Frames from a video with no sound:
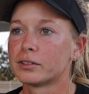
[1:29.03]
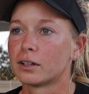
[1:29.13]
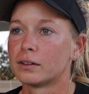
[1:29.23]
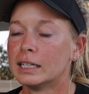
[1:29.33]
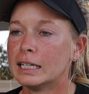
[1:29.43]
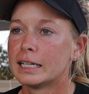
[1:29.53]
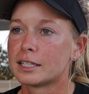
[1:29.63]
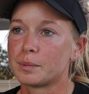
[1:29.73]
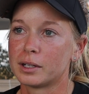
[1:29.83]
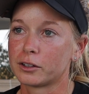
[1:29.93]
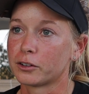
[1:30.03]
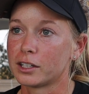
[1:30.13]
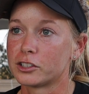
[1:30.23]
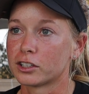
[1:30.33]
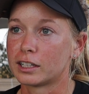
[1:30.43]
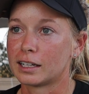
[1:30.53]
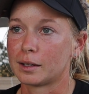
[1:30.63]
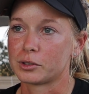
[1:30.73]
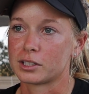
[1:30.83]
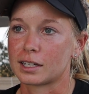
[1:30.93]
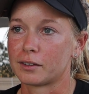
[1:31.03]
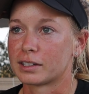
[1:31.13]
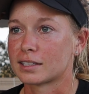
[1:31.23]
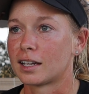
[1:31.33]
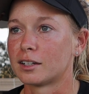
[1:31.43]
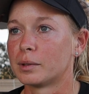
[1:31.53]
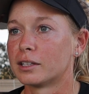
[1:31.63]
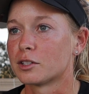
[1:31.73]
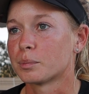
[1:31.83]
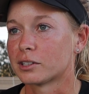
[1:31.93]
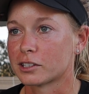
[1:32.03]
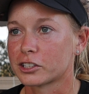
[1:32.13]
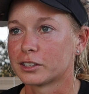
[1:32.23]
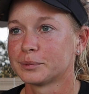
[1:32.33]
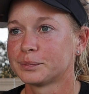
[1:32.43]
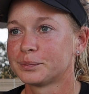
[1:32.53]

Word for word: So it's been a great journey, and I'm just kind of excited to be in this position.